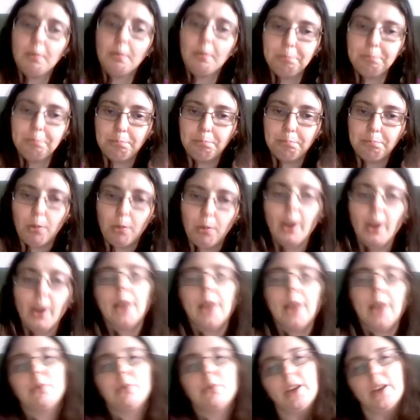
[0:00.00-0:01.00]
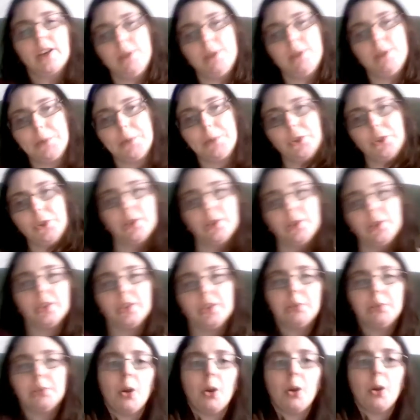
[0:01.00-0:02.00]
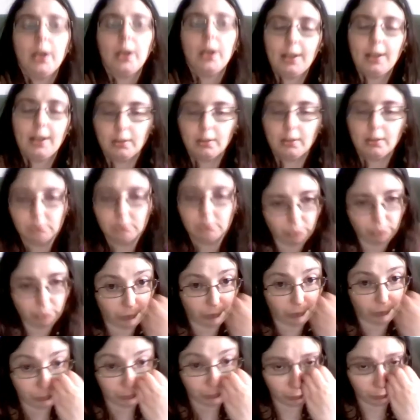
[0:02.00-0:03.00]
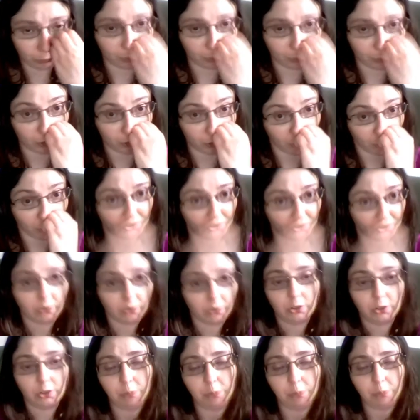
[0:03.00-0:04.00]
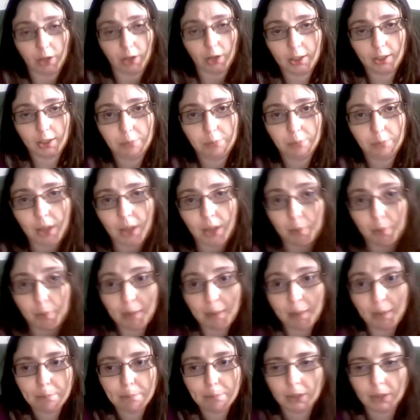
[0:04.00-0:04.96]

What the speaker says: buy our premium service, buy our subscription service, become a member.